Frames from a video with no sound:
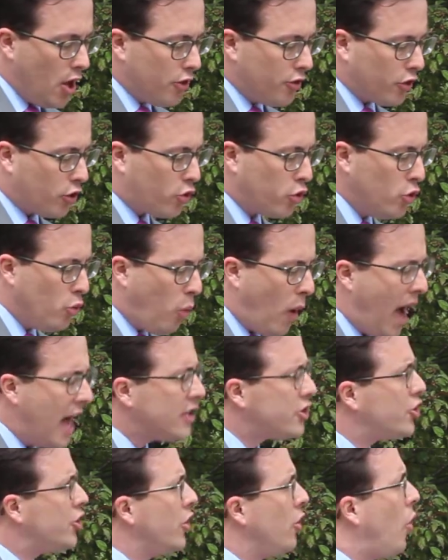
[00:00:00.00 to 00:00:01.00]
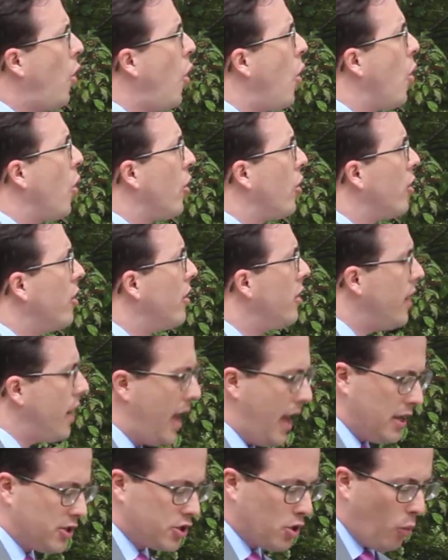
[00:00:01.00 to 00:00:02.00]
The crew watched in horror
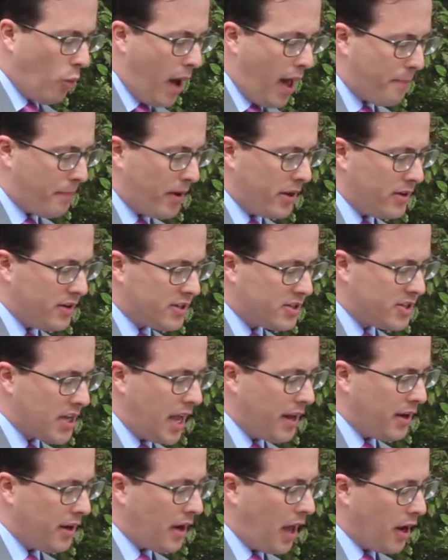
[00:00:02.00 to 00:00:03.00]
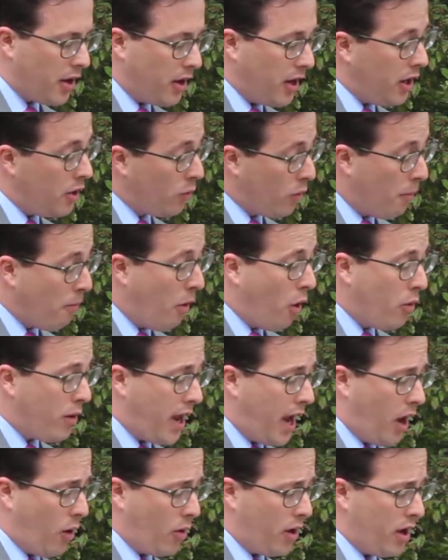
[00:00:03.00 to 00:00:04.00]
as the weapon descended in a
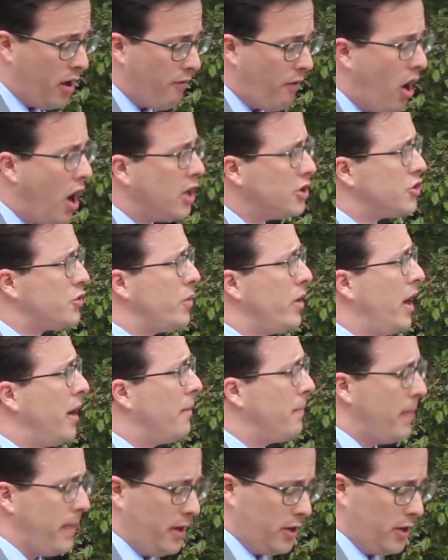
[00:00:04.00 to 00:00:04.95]
remote area of Austria,